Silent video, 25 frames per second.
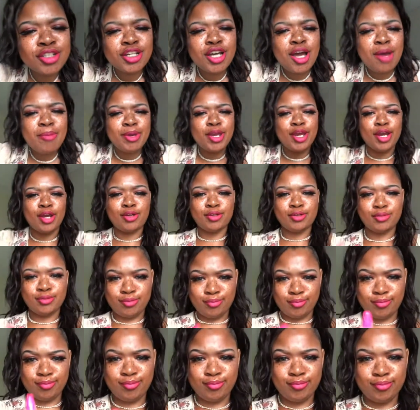Come here.
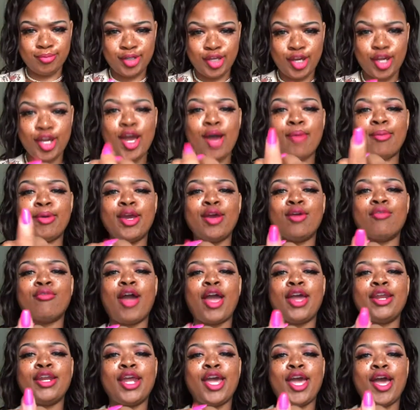Come here
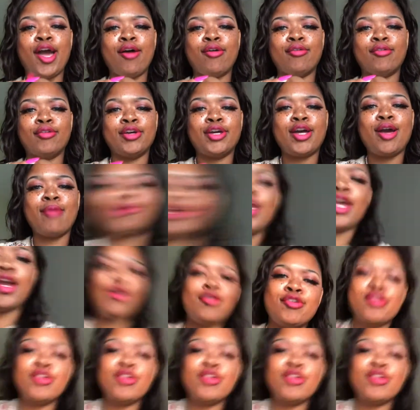right now. Come here.